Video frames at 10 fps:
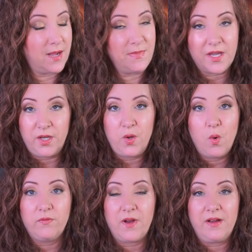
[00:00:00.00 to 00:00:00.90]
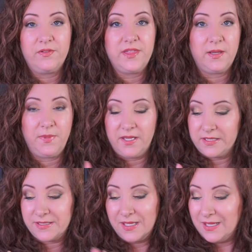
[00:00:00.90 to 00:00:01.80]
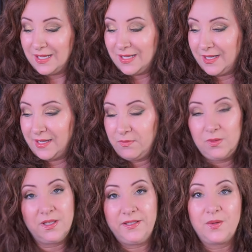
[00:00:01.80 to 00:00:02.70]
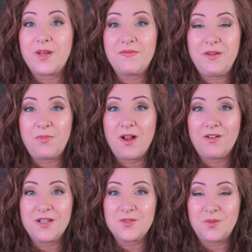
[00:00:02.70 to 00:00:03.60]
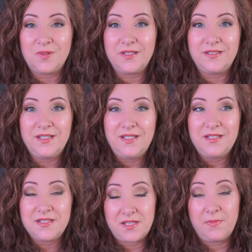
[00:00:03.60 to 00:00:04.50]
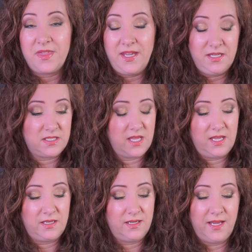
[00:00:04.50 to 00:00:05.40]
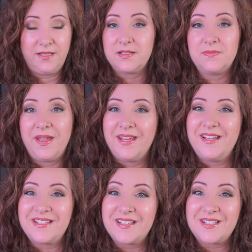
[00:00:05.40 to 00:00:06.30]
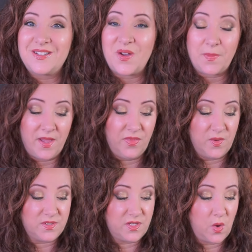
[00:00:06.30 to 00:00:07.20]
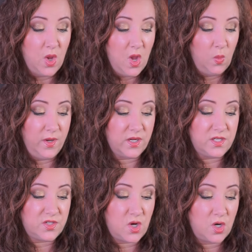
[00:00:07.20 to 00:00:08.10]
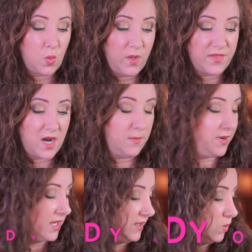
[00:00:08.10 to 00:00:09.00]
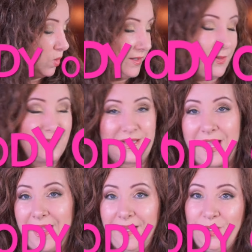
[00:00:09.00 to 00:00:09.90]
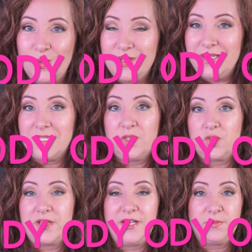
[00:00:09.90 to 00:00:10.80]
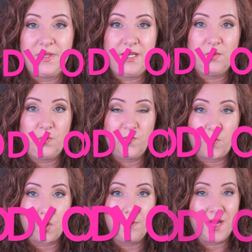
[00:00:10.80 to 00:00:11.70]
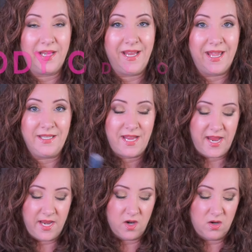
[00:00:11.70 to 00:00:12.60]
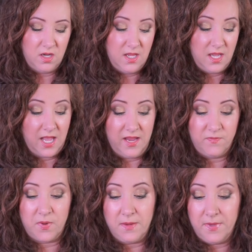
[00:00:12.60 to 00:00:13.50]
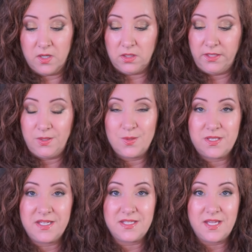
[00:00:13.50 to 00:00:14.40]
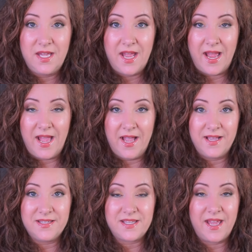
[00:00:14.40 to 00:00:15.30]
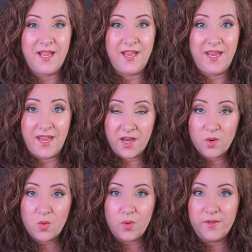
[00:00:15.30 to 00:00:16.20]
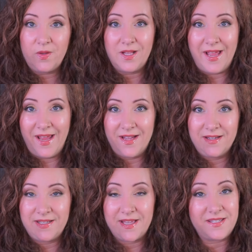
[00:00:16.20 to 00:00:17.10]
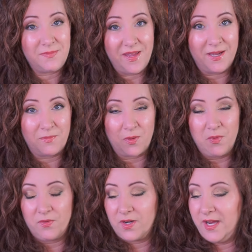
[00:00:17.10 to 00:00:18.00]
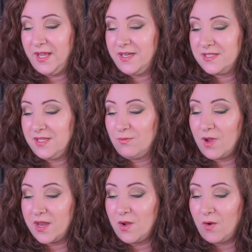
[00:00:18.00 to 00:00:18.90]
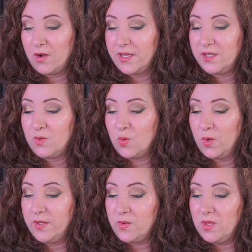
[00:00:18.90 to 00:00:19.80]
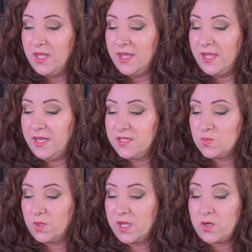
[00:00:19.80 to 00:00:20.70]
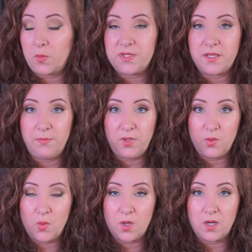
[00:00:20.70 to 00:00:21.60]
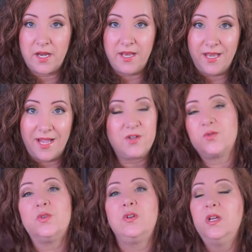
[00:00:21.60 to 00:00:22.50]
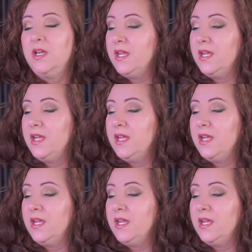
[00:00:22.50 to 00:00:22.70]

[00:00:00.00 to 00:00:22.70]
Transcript: I'm not gonna go over everything because I really don't have any progress on some things and it doesn't make any sense to talk about those. So we are going to start with our body oils. I use these interchangeably for body and hair. I have primarily used this as a hair oil and as a makeup remover. It is the Radha Argan oil. It is 100% pure and natural.